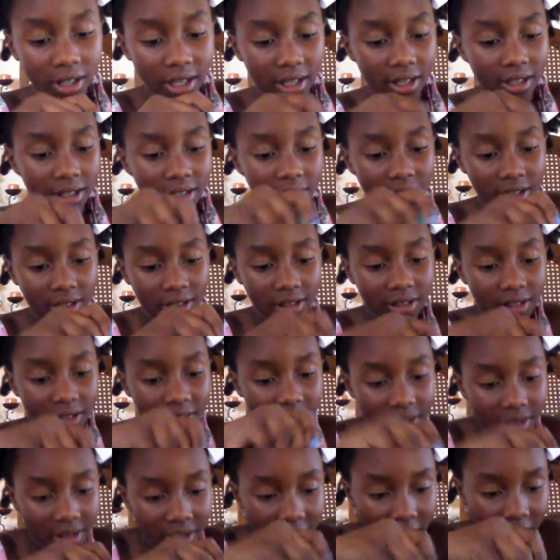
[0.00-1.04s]
like
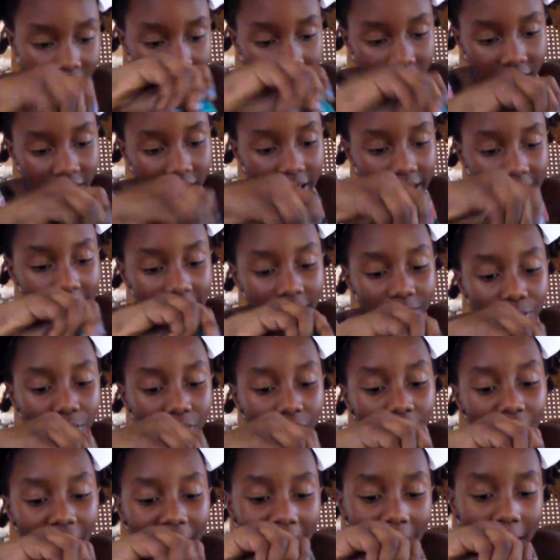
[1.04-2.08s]

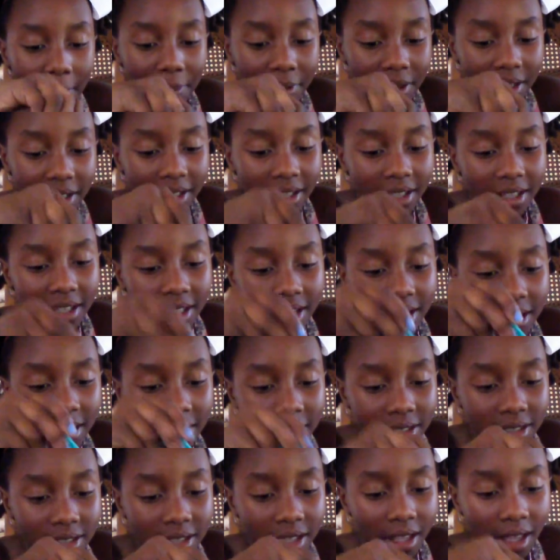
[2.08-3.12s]
what'll happen
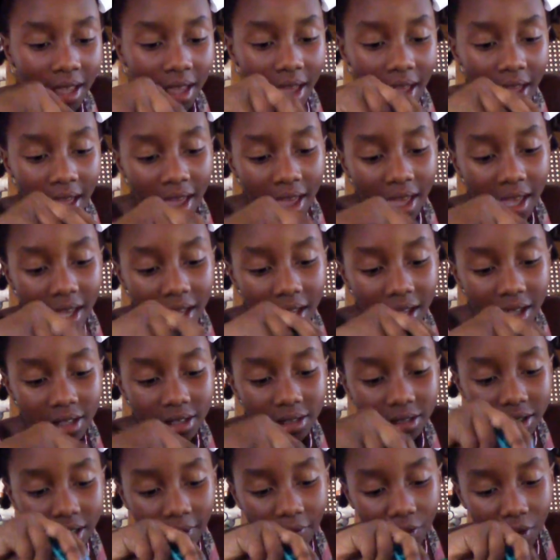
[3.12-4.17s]
is,
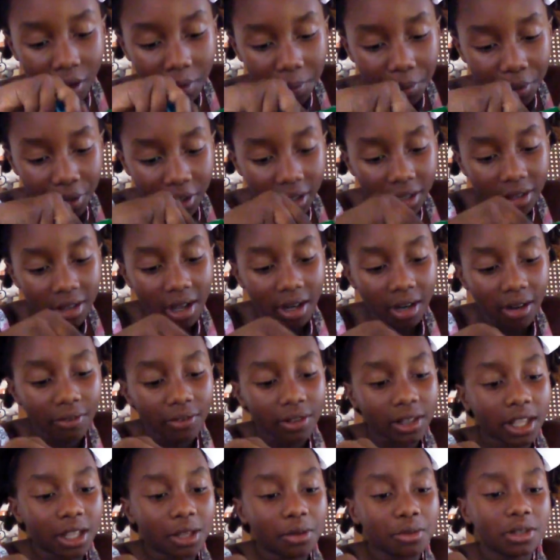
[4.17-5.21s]
if you put a lot of
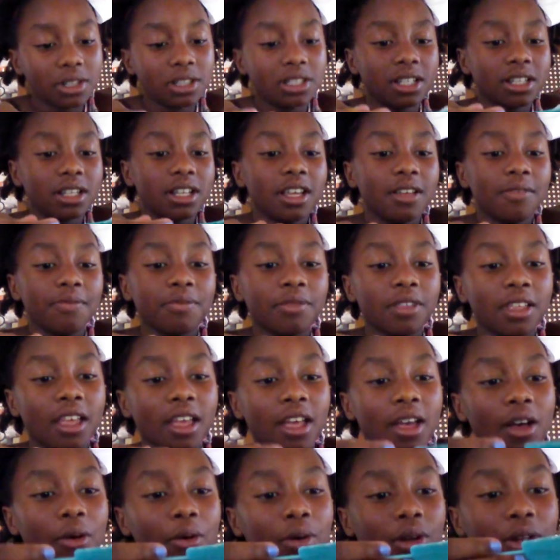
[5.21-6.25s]
liquids in it,
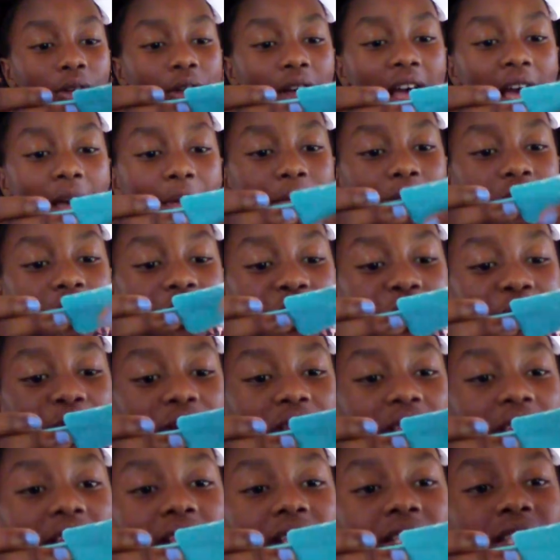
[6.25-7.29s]
what'll happen to
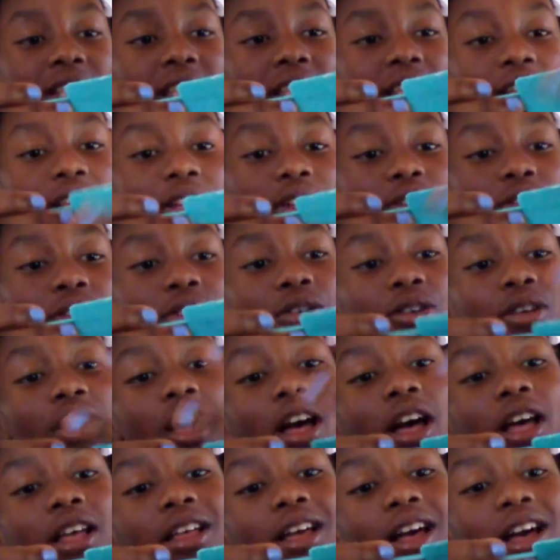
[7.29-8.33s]
it is it'll
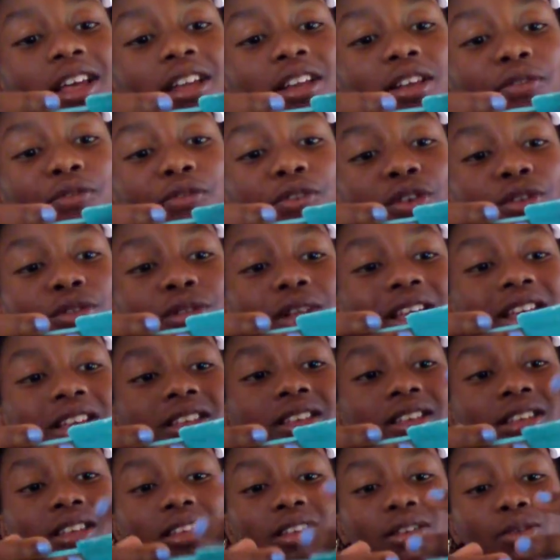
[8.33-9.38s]
kind of feel like
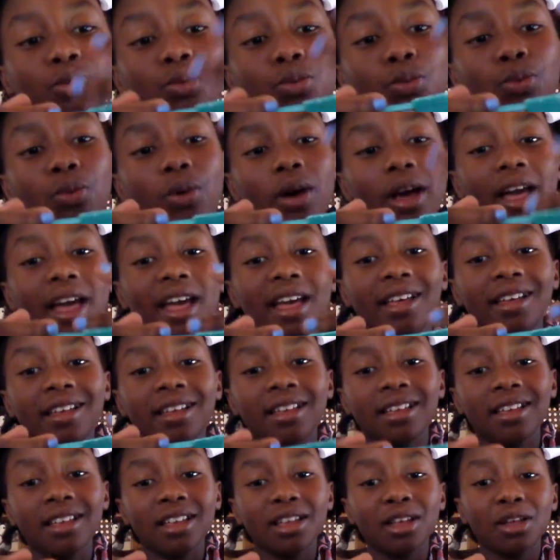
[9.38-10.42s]
wet
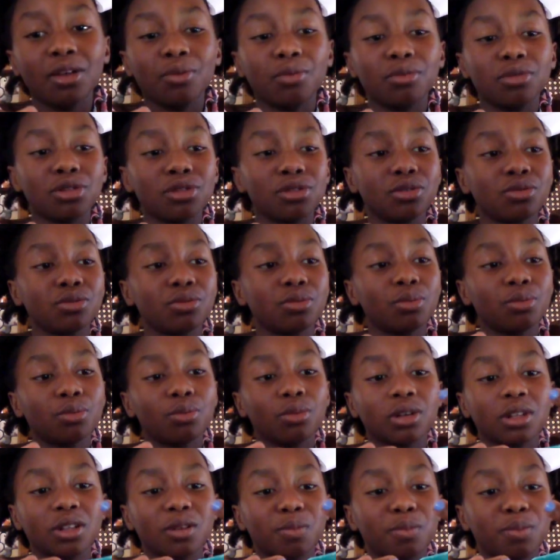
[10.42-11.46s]
when
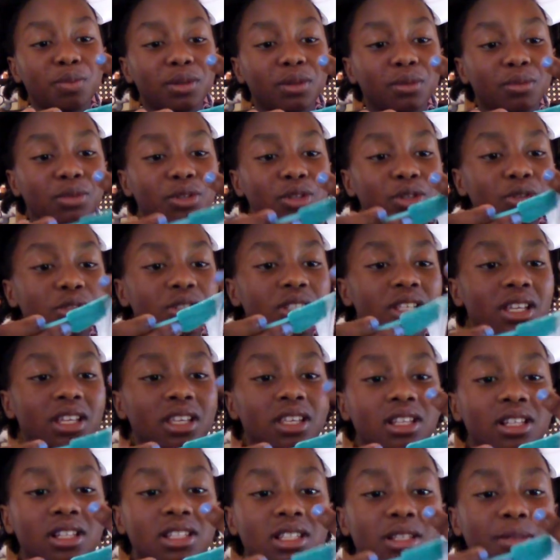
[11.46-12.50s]
you
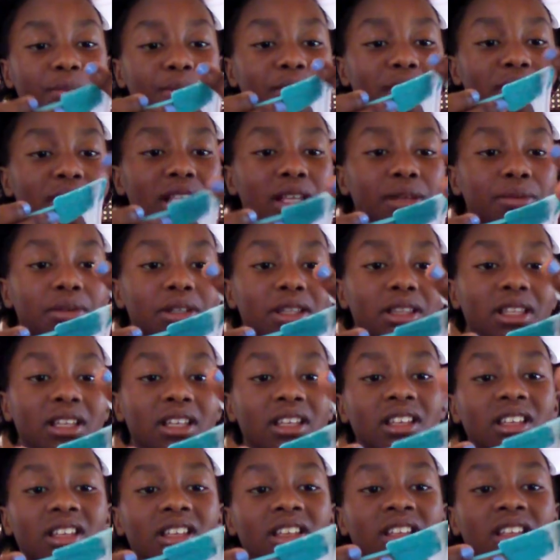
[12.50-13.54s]
take it to play with
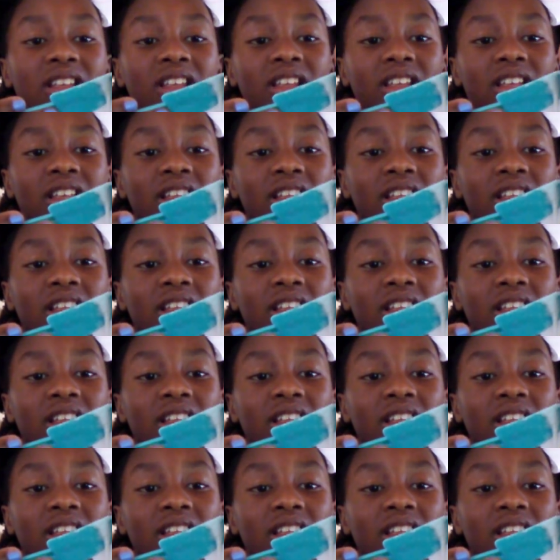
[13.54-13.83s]
it.